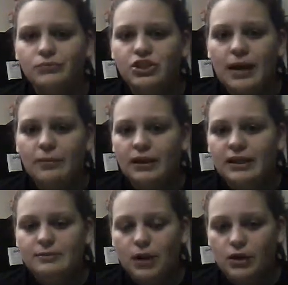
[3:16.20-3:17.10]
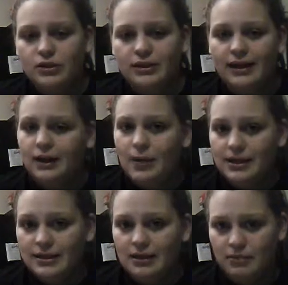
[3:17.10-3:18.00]
Japanese person and a
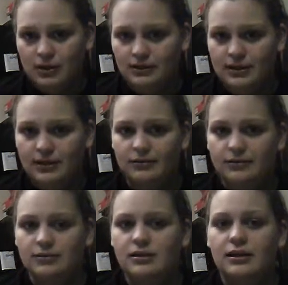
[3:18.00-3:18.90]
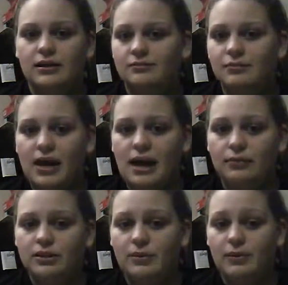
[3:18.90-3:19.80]
Mexican person to be
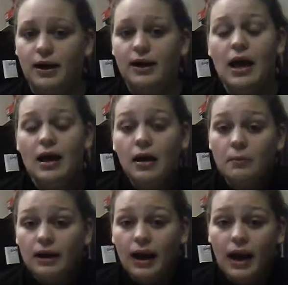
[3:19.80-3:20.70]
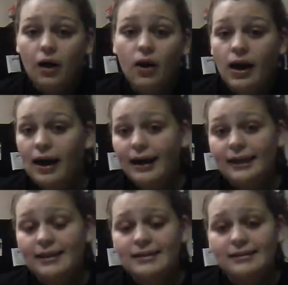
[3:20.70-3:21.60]
able to be married. But now
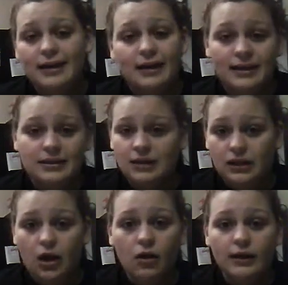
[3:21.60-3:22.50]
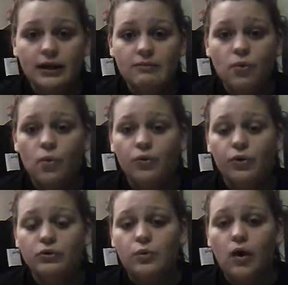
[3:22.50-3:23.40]
it isn't against the law anymore.
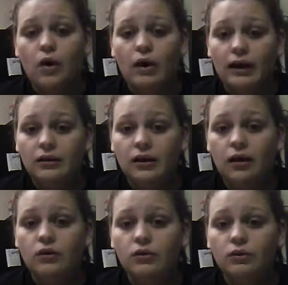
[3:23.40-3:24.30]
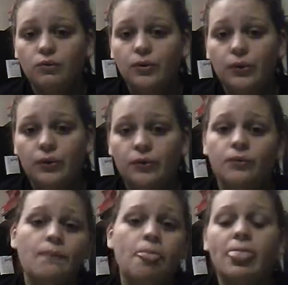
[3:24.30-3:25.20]
Those were all outlawed and
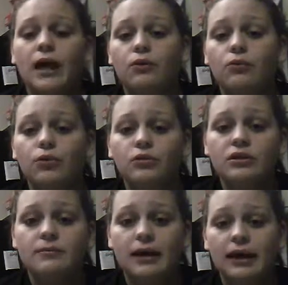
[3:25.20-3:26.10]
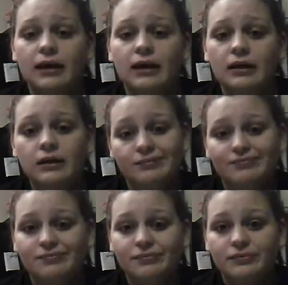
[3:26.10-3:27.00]
ruled to be
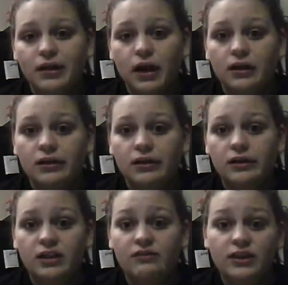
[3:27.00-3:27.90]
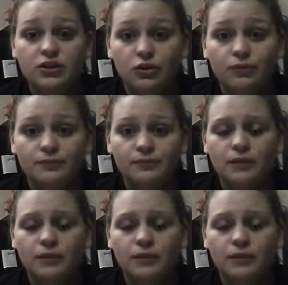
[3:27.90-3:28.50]
unconventional.